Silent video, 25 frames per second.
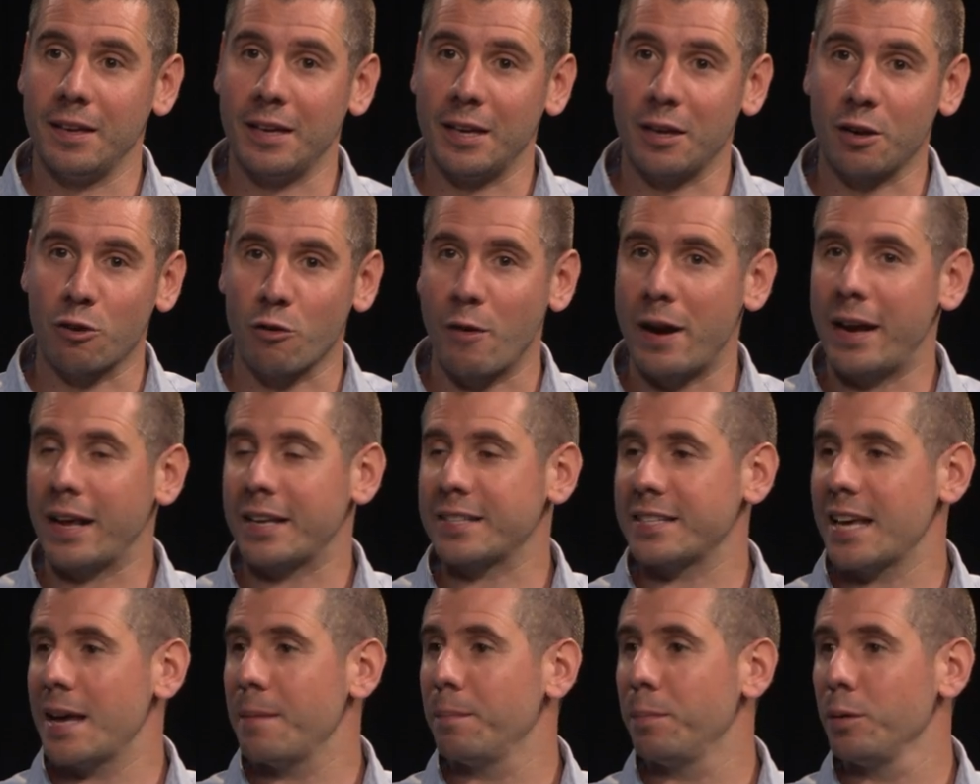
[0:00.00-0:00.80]
great
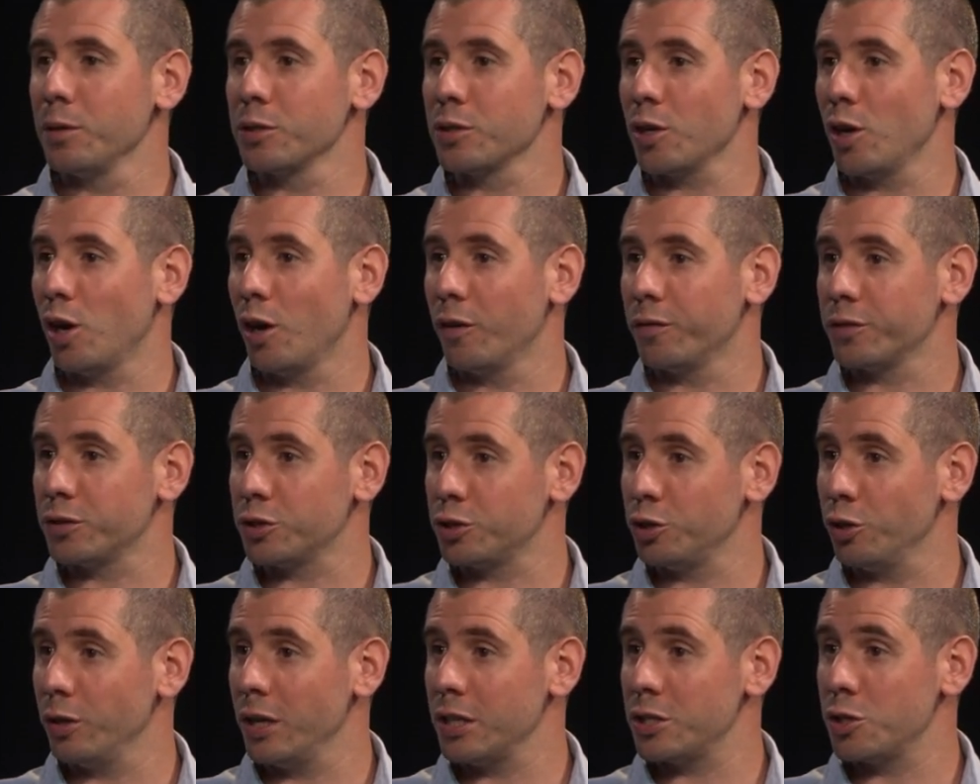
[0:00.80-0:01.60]
examples of
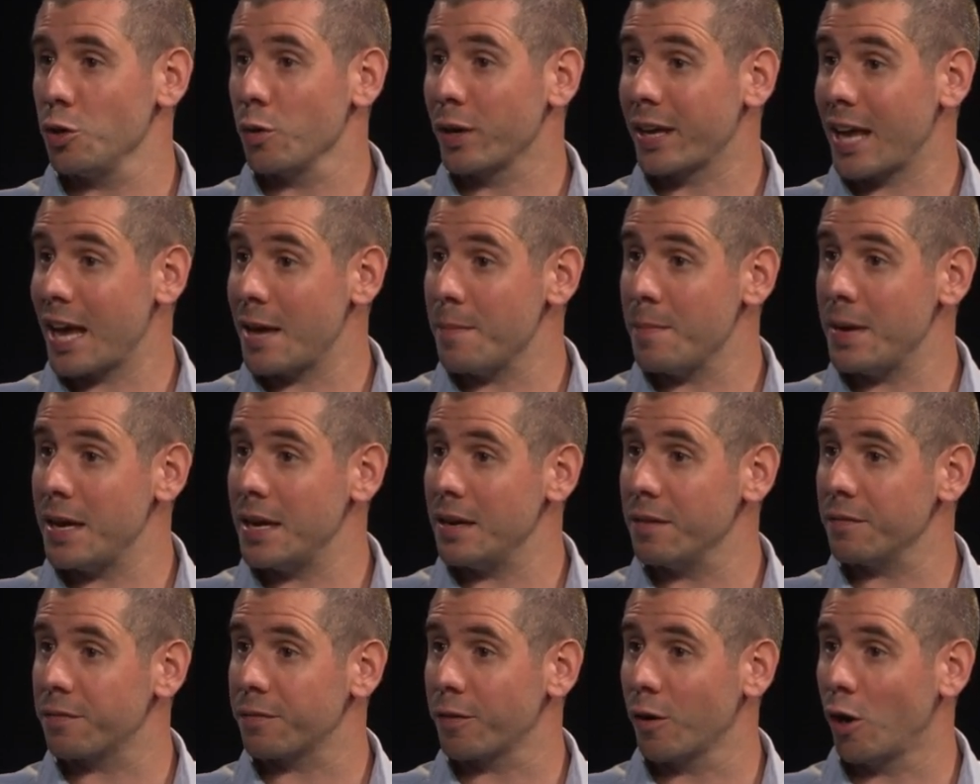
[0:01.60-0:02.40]
students who came
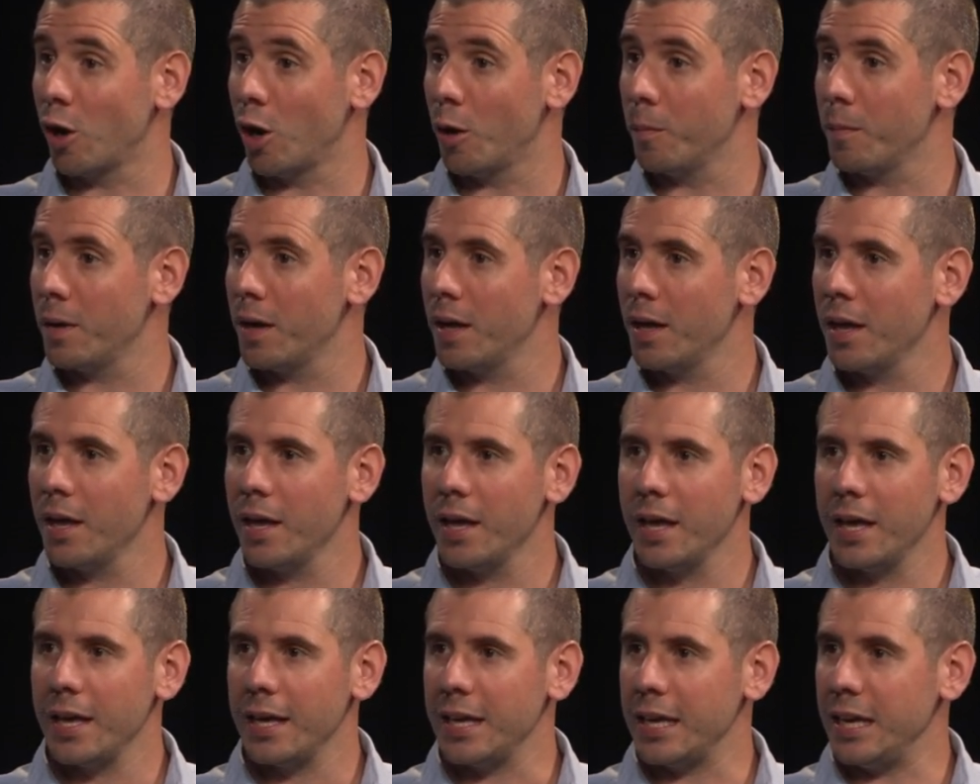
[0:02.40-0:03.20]
in from
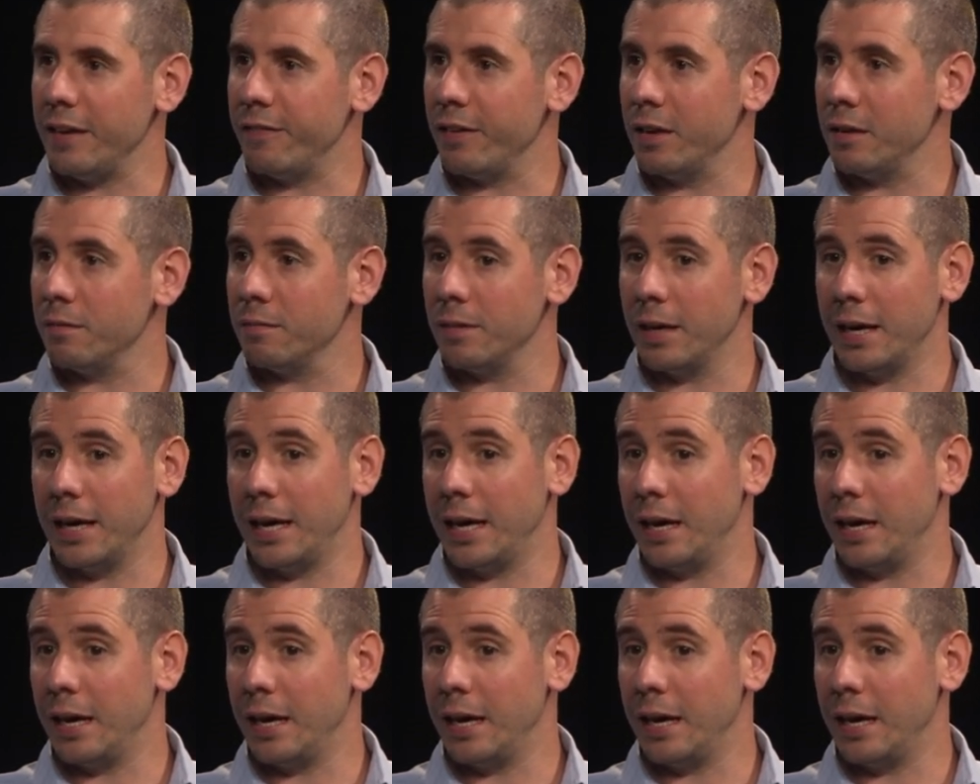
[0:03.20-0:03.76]
even